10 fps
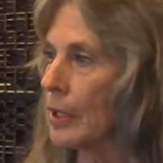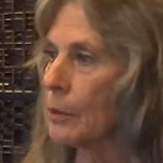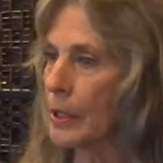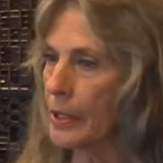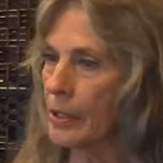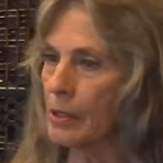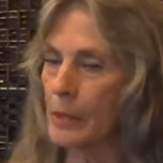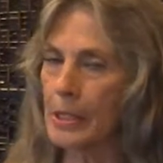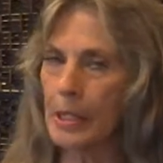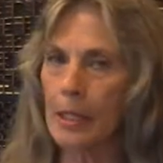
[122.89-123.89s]
and want that to be
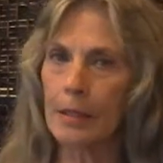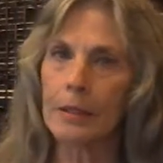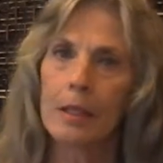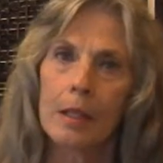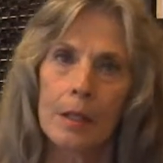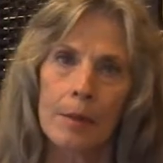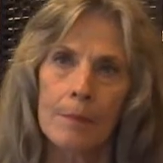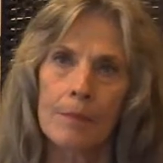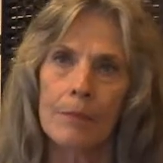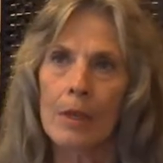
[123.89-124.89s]
done,
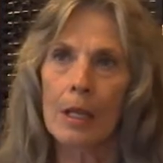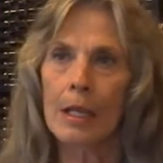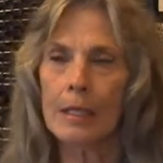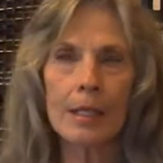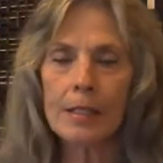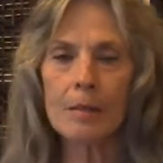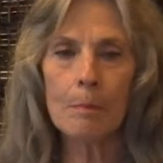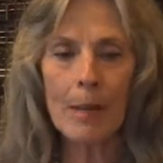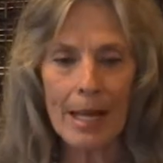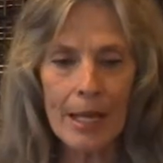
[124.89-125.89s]
it doesn't
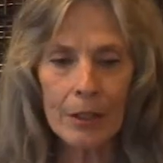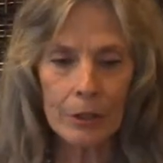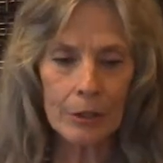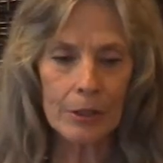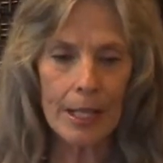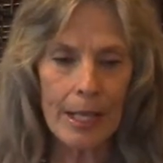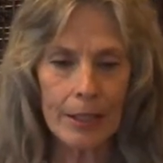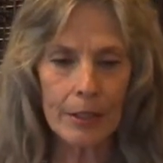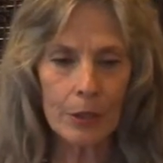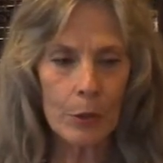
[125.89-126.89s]
matter
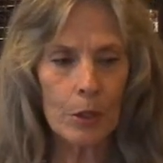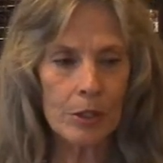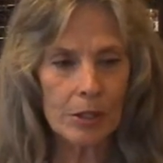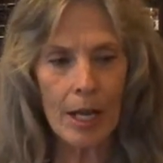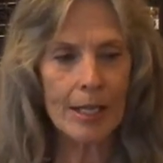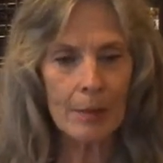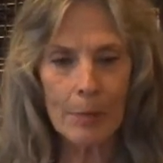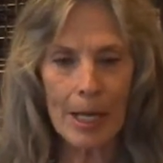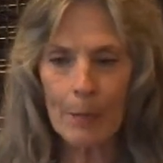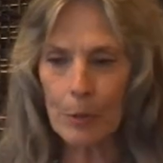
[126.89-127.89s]
that you are signing
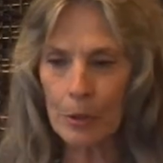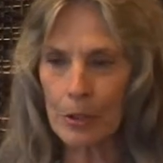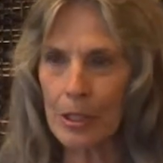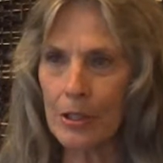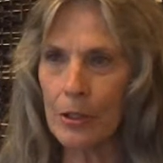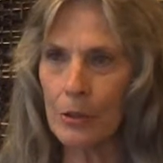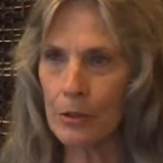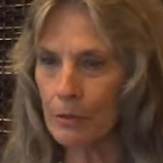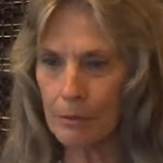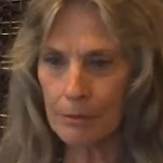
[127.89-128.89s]
papers and
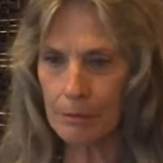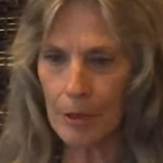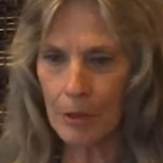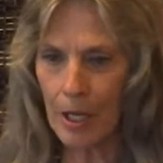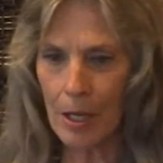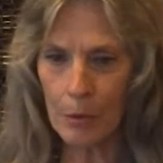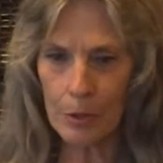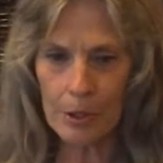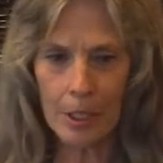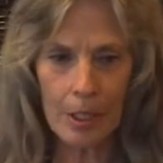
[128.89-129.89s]
you're, okay, we're
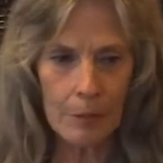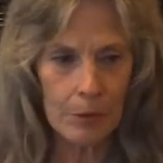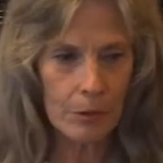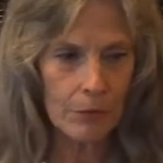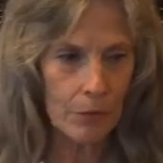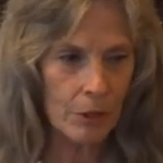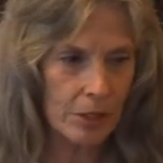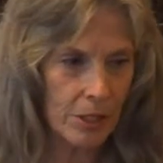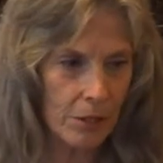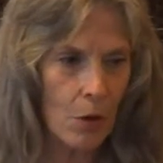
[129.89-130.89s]
done, we're
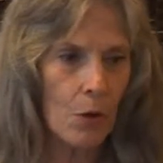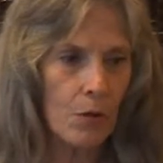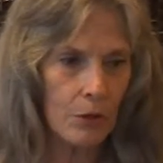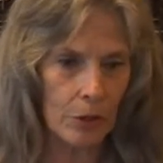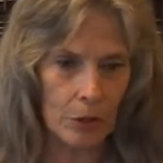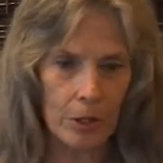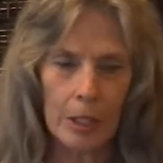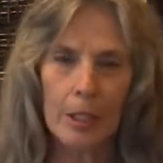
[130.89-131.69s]
divorced, it's over.